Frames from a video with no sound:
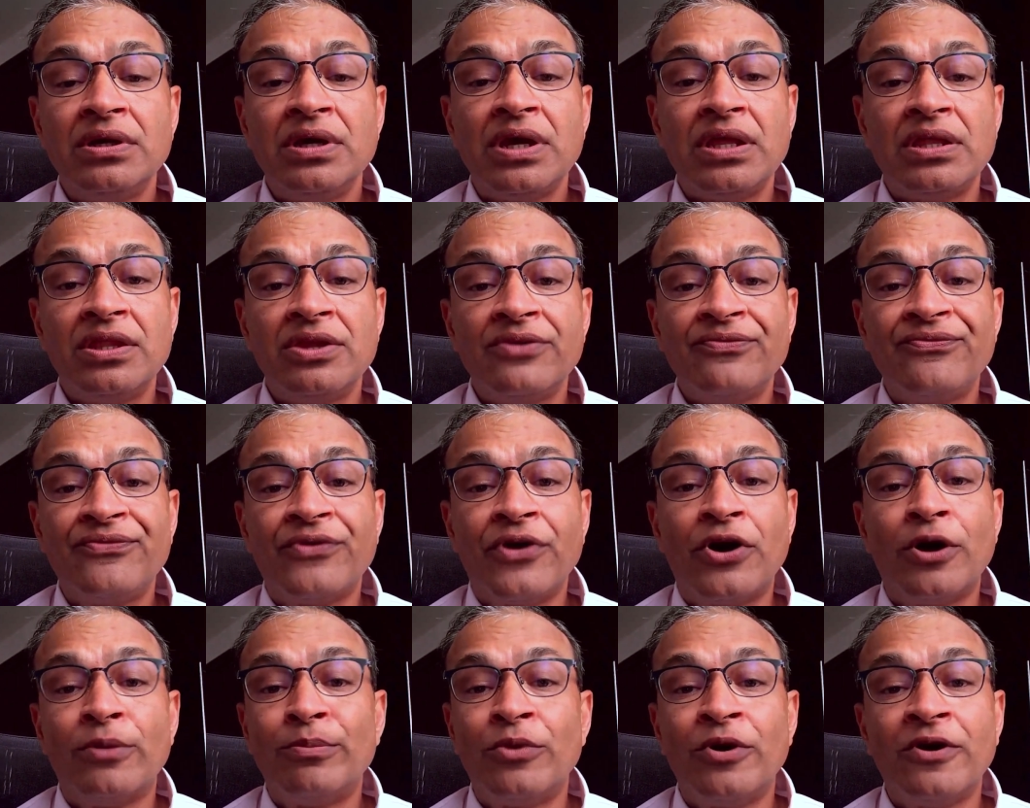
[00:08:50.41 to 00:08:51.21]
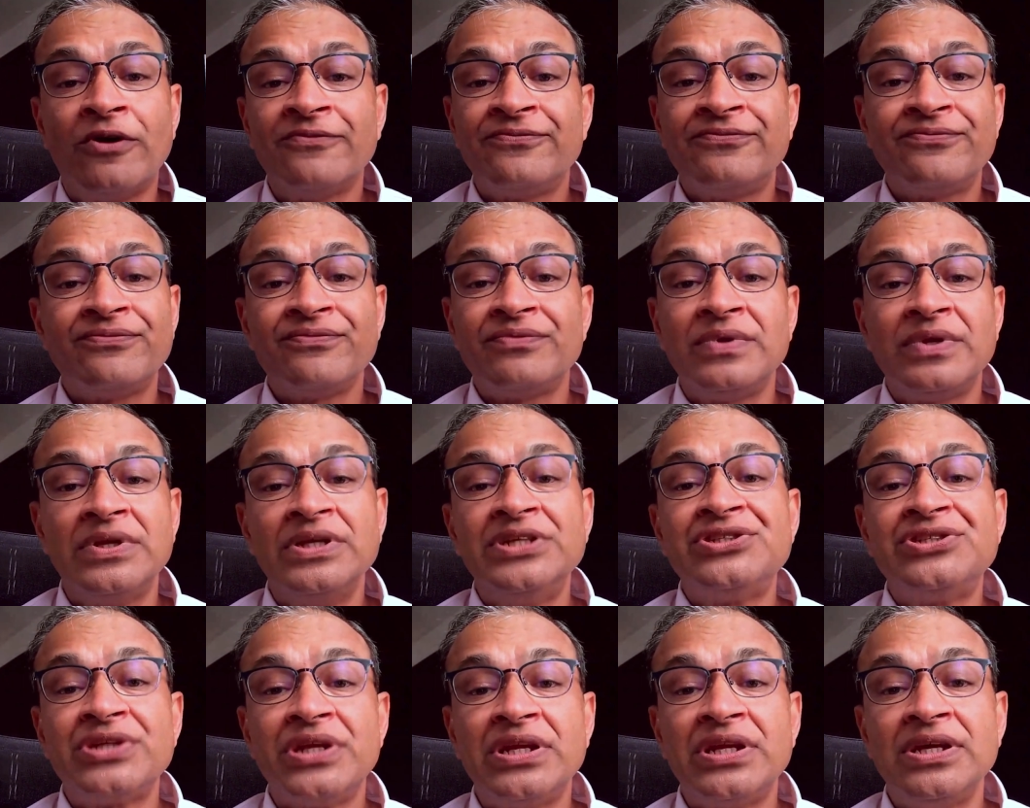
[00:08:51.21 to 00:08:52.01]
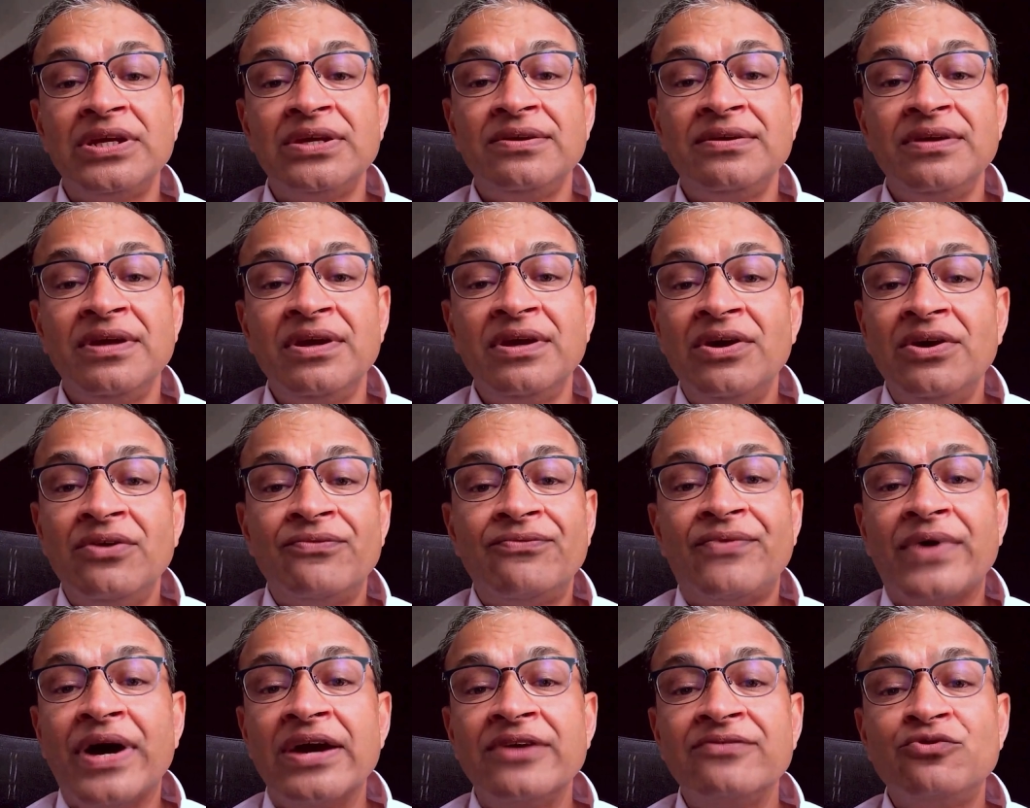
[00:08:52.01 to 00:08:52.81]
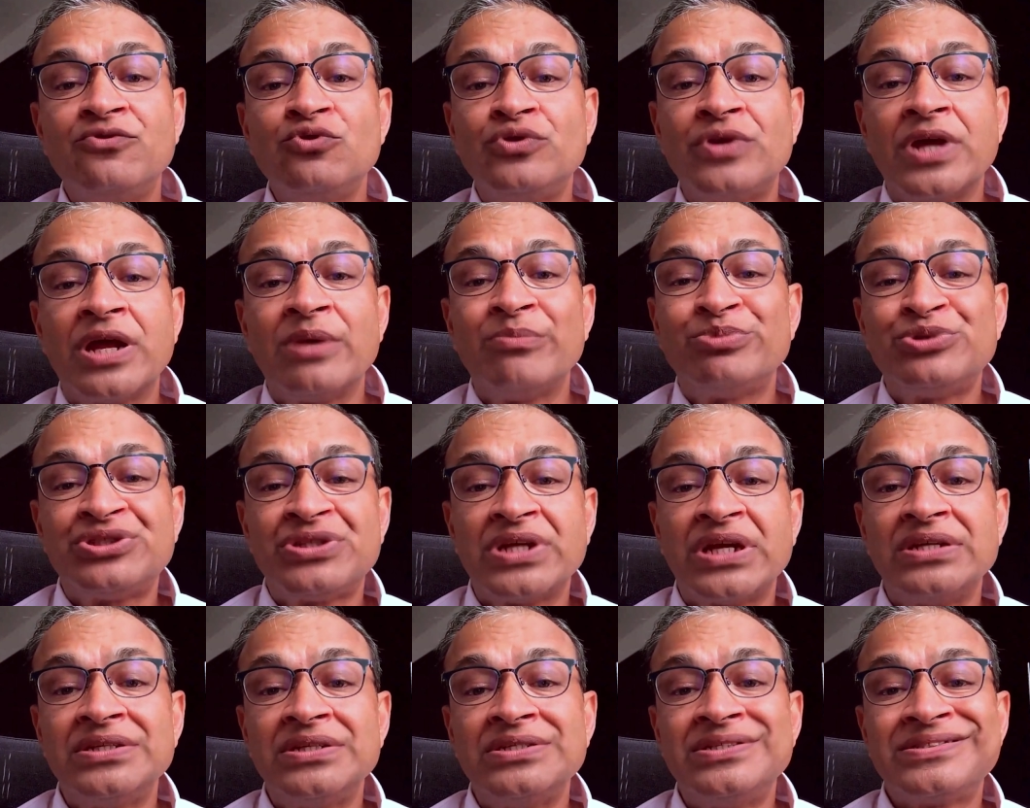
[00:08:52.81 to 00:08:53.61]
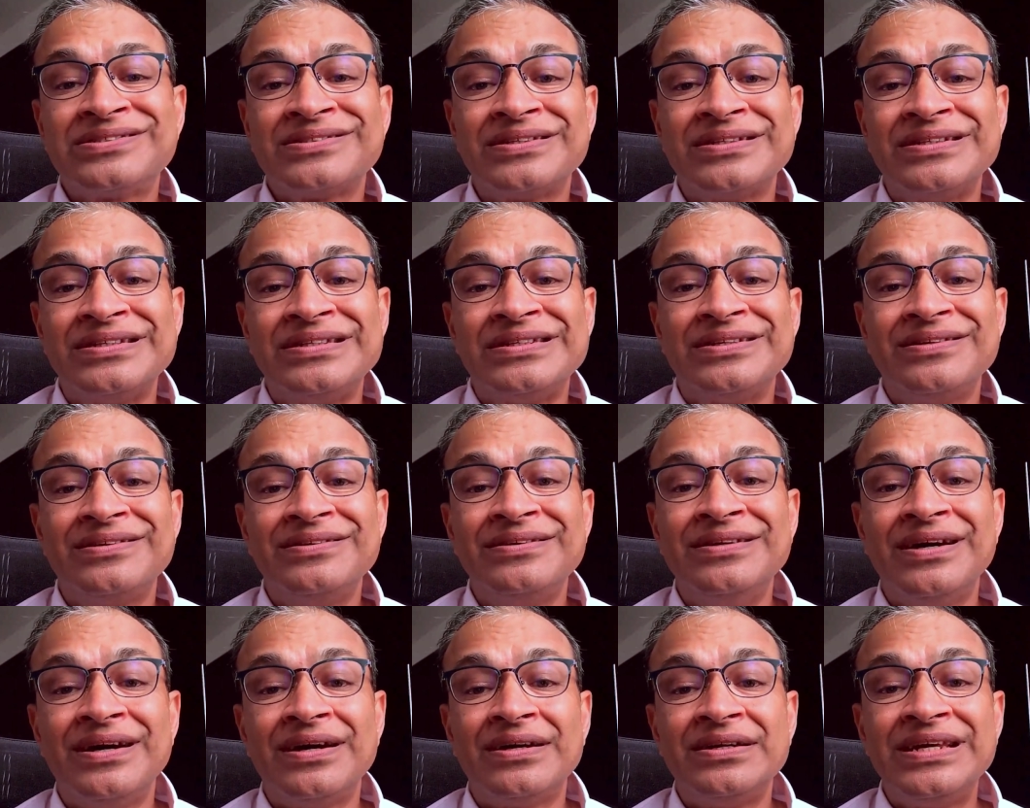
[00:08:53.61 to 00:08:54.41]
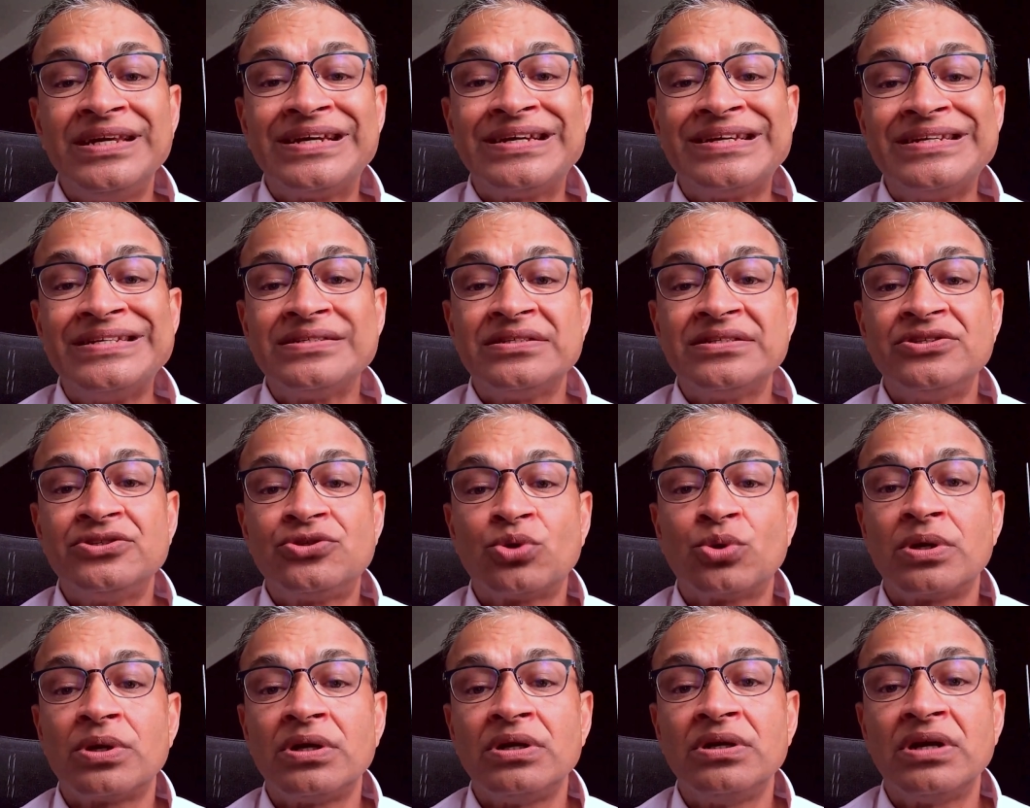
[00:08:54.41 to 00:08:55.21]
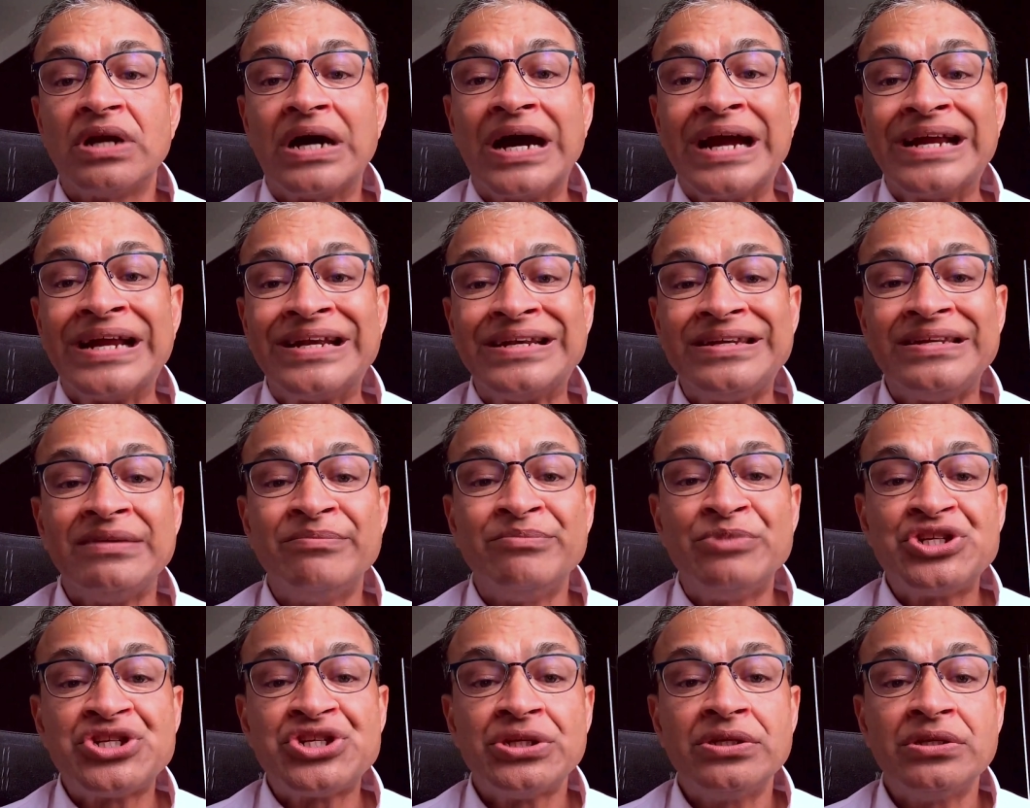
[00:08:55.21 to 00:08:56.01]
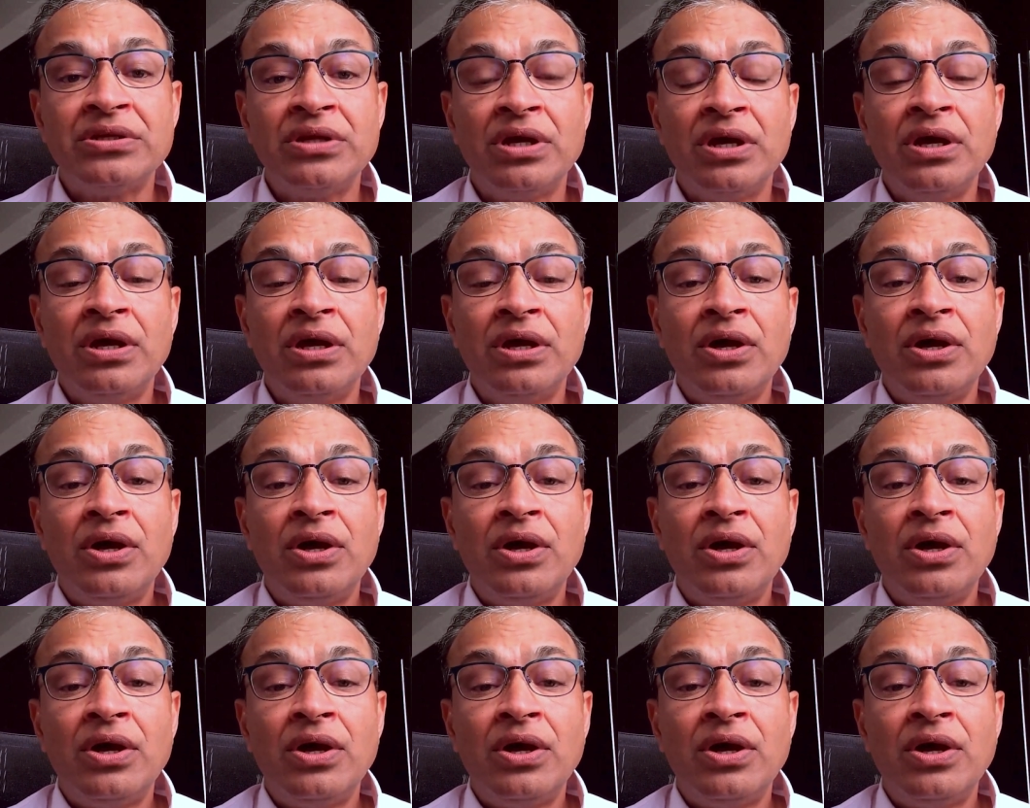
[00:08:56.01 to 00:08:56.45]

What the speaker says: in the form of literally 5 to 10% decrease in total IT emission,